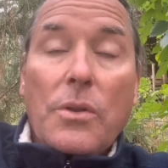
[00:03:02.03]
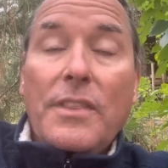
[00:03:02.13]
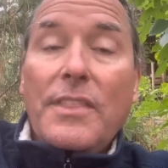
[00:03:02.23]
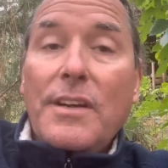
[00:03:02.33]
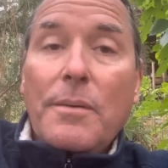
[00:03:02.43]

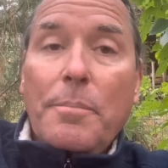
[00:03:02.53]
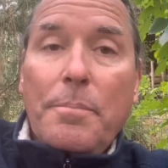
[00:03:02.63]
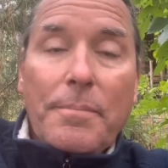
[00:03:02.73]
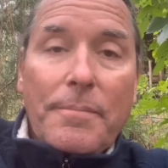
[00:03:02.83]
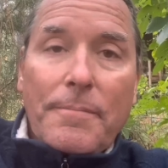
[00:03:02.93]
that they're
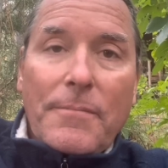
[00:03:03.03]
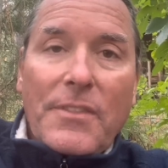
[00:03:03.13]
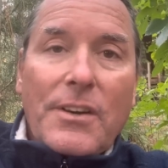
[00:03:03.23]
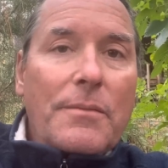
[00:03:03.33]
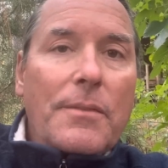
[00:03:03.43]

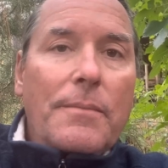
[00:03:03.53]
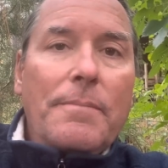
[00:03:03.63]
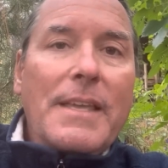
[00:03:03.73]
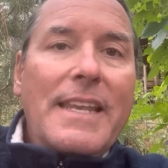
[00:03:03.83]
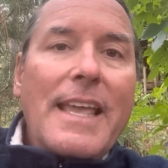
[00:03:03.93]
they're
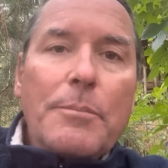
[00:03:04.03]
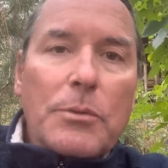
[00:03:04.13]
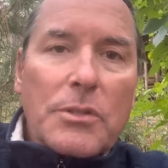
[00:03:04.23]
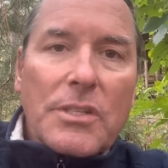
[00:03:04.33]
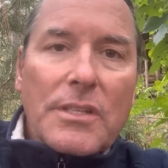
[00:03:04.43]

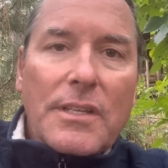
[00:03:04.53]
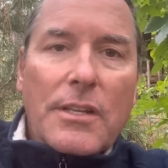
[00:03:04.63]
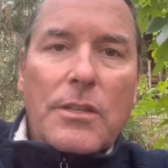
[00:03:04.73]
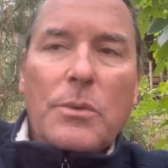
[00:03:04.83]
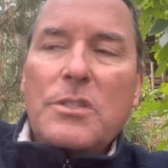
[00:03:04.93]
enabled in
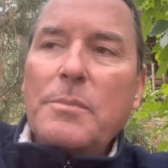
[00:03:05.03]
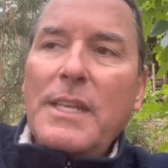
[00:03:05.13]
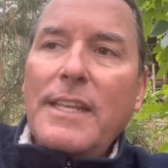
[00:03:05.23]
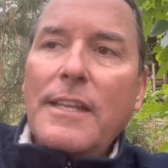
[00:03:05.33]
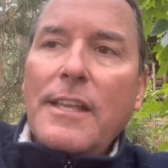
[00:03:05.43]
other words
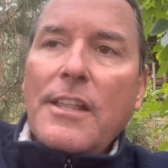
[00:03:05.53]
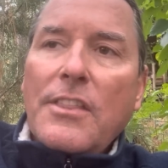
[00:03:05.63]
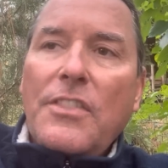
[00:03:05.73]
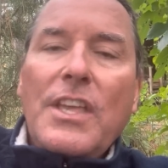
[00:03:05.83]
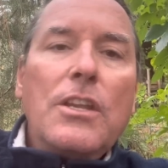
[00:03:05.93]
meaning
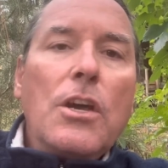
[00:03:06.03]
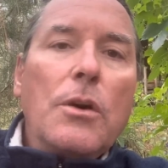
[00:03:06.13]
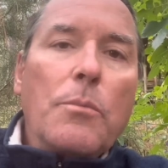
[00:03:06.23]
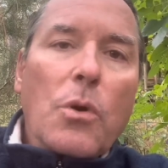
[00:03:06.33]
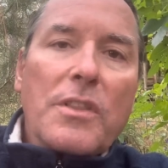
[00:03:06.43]
that they know
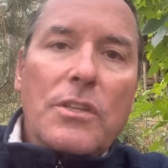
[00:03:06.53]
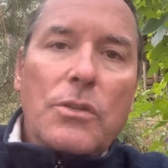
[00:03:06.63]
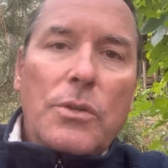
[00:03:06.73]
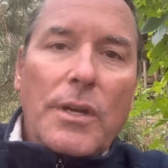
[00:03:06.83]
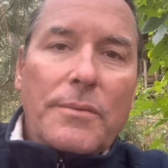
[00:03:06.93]
more than
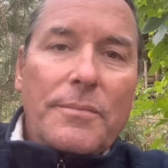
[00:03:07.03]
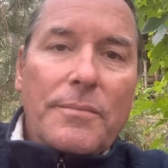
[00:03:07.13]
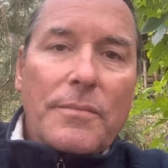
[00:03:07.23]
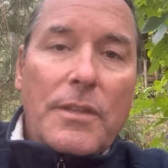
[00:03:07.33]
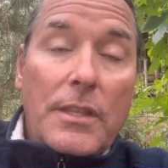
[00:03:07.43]
you do
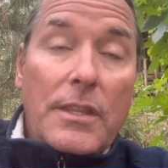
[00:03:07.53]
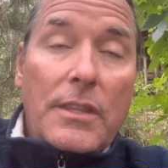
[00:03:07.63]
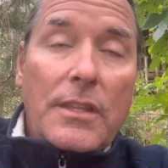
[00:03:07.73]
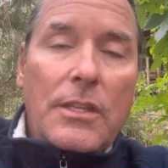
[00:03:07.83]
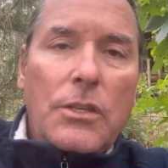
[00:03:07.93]
that
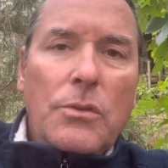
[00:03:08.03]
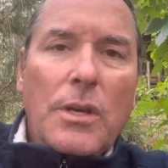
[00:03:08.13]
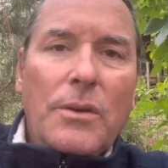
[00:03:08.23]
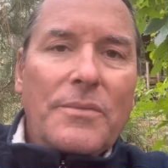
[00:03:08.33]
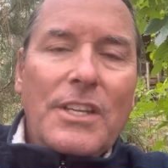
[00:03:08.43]
than you
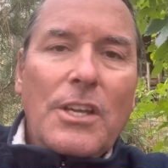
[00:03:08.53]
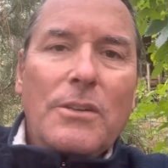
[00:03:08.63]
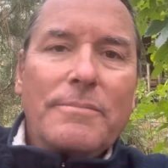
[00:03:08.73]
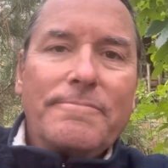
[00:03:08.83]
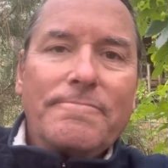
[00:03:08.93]
know they
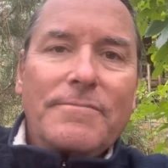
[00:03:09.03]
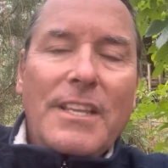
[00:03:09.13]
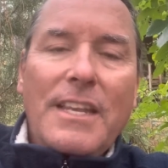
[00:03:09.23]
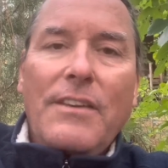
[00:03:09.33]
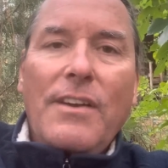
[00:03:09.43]
don't
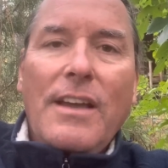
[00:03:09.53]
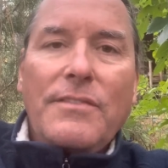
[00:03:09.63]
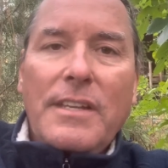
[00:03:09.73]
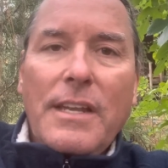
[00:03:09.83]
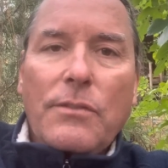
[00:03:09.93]
they never have
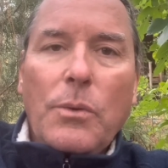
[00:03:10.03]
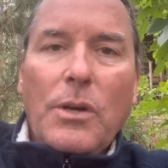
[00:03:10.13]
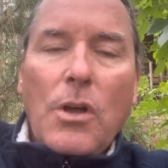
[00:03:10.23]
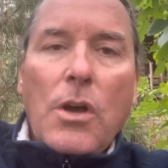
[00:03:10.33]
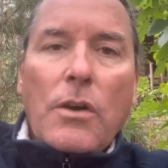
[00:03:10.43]
and they never
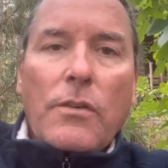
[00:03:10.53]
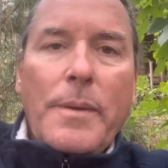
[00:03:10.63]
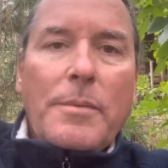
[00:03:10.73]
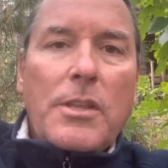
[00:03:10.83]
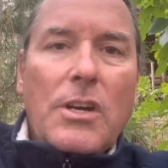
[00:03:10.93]
will
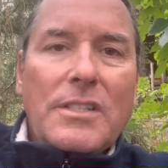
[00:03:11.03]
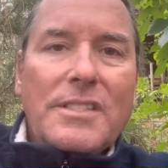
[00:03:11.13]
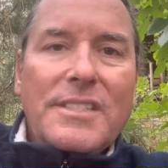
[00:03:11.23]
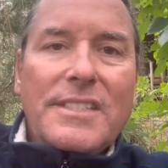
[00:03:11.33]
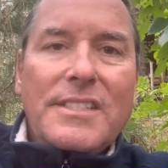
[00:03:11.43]
remember the
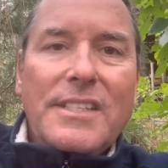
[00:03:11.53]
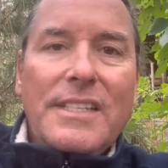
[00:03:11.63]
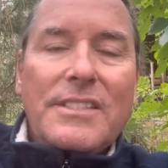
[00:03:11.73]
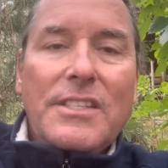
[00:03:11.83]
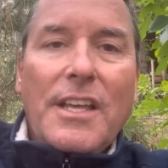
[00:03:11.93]
narcissist
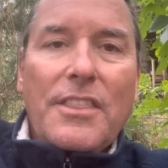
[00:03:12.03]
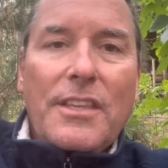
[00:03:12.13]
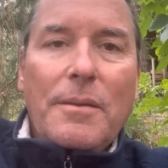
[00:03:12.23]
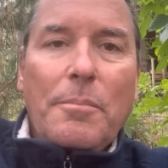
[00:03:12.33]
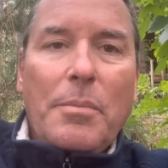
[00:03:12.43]
is
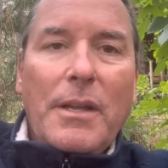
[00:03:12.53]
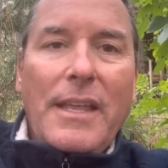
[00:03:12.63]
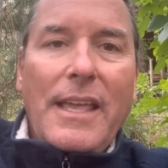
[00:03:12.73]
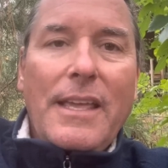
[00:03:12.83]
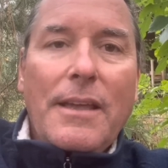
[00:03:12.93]
nothing but
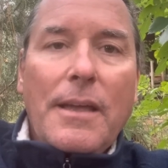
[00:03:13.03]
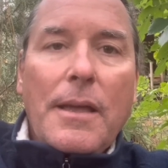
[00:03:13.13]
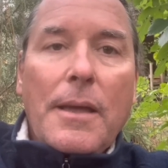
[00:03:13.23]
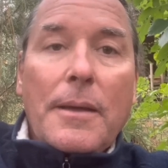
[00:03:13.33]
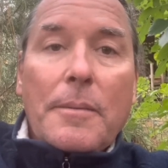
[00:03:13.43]
a
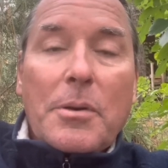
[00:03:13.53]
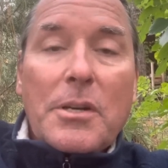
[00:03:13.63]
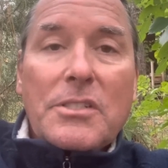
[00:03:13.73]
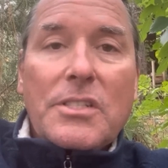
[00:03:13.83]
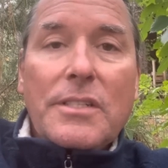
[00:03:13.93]

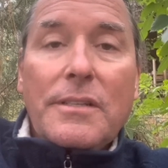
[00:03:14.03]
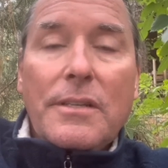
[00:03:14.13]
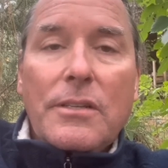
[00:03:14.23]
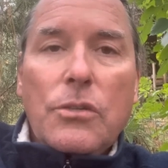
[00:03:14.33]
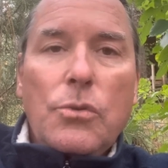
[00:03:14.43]
person
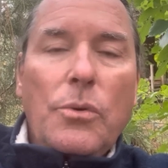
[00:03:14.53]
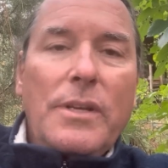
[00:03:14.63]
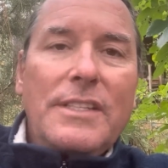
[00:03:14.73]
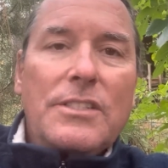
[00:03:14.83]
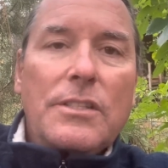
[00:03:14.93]
who
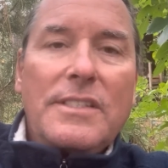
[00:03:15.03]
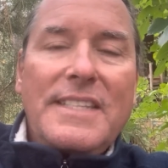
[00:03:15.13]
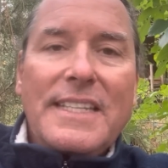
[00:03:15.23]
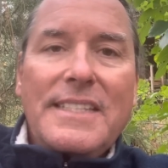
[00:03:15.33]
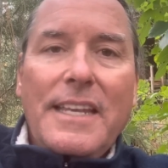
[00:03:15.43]
is
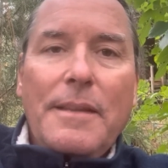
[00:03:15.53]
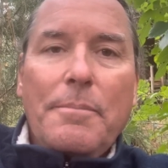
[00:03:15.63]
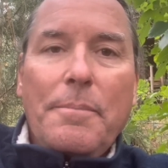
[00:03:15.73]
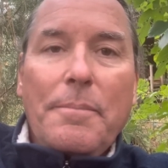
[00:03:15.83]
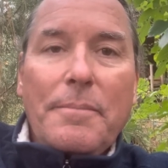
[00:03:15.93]
dictating